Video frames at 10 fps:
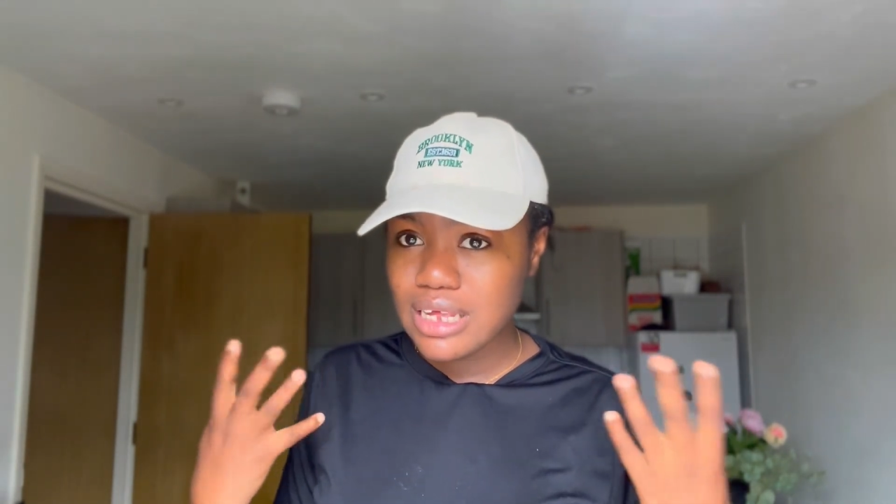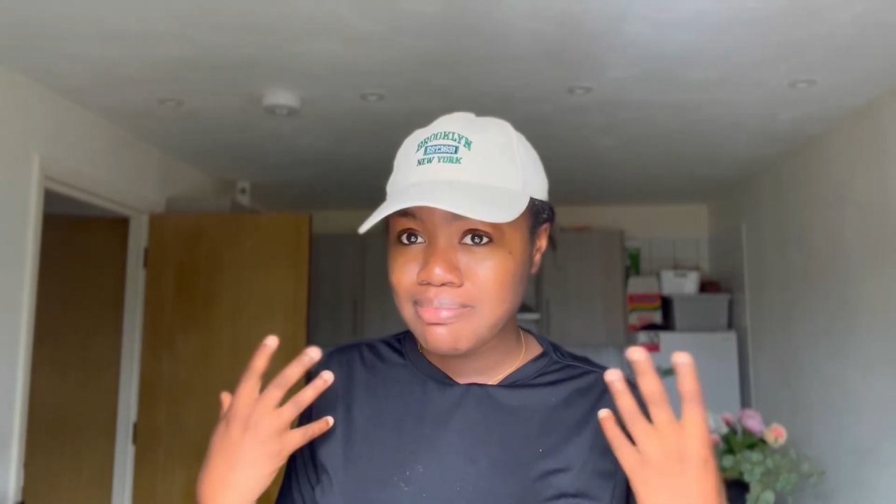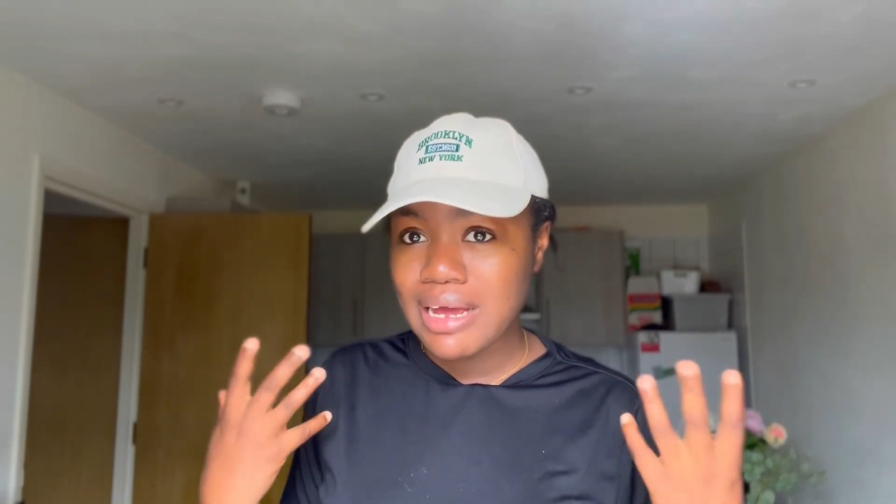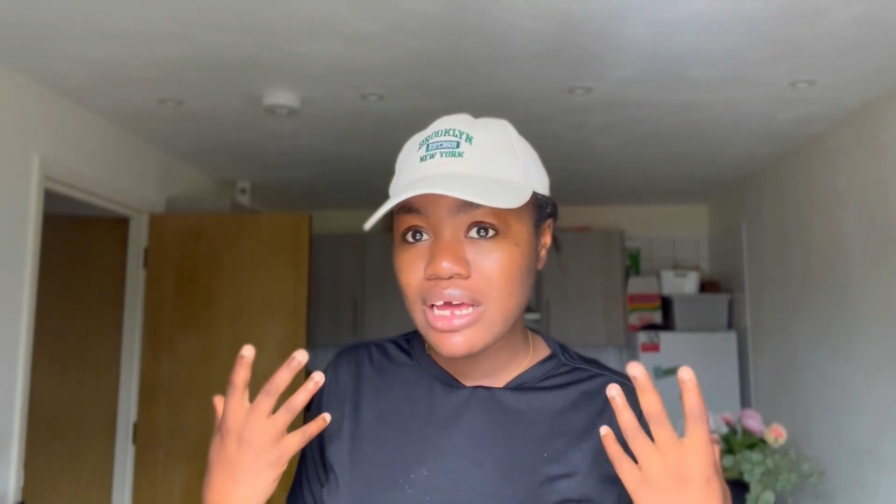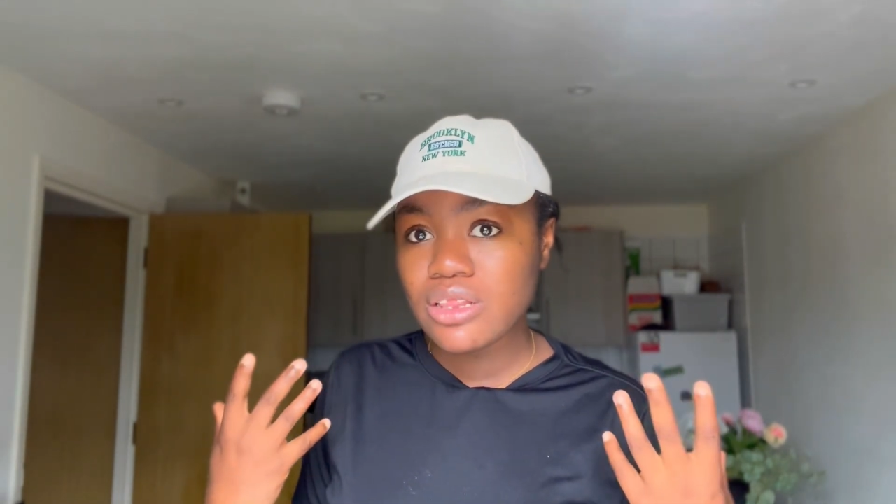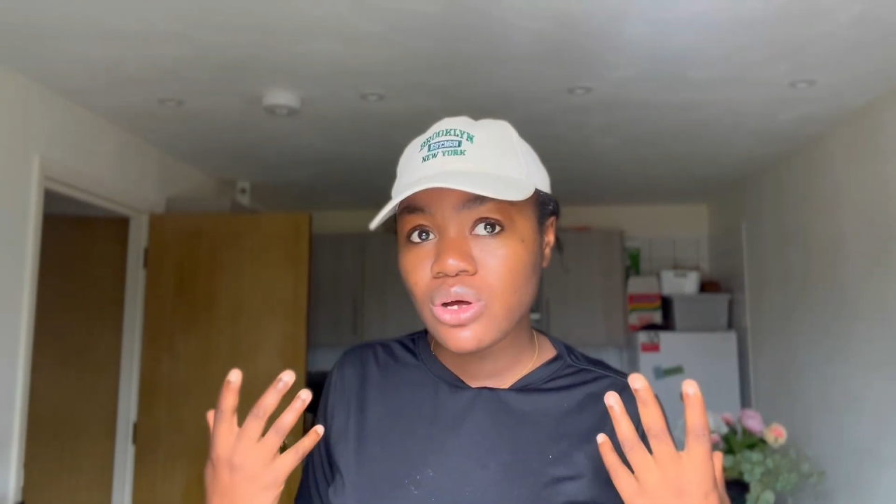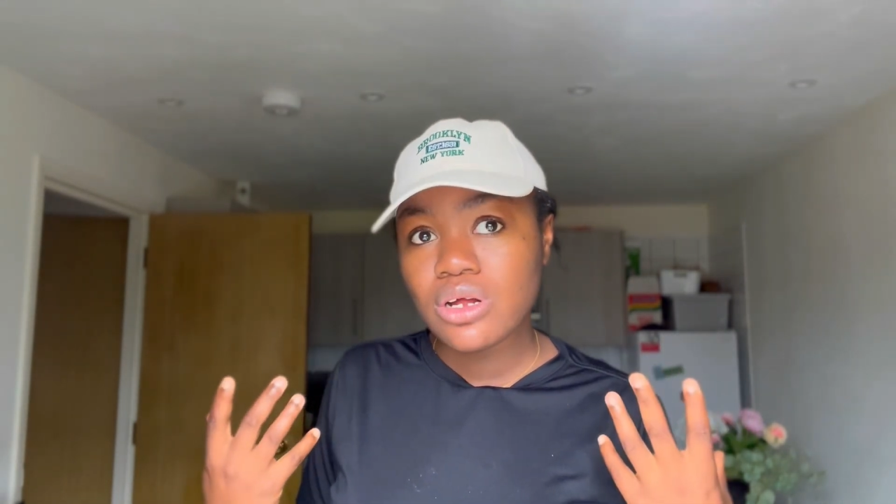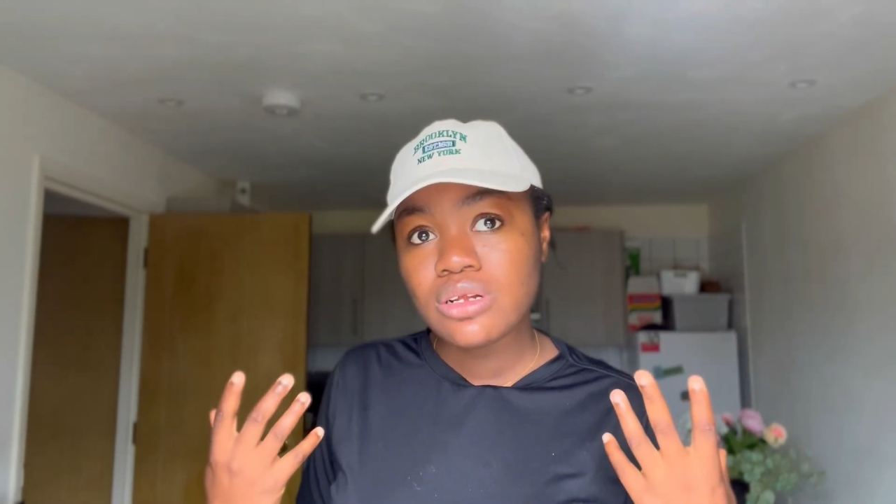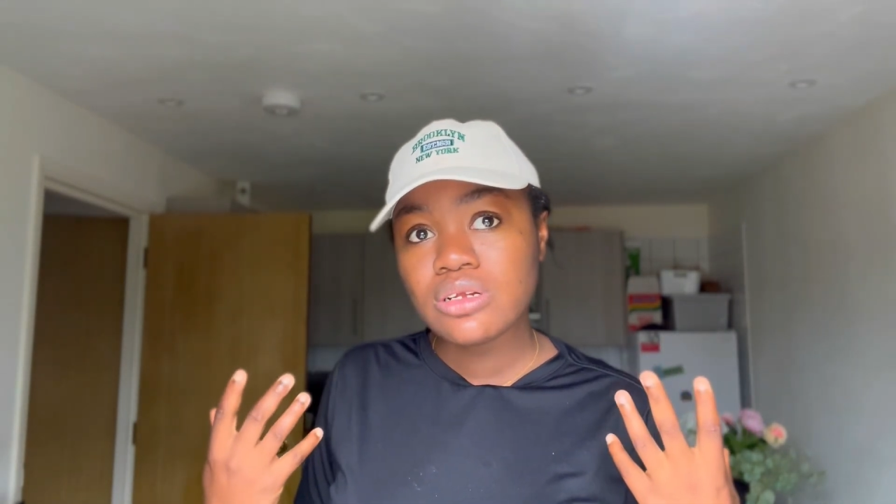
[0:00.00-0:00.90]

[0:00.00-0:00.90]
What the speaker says: my hair done.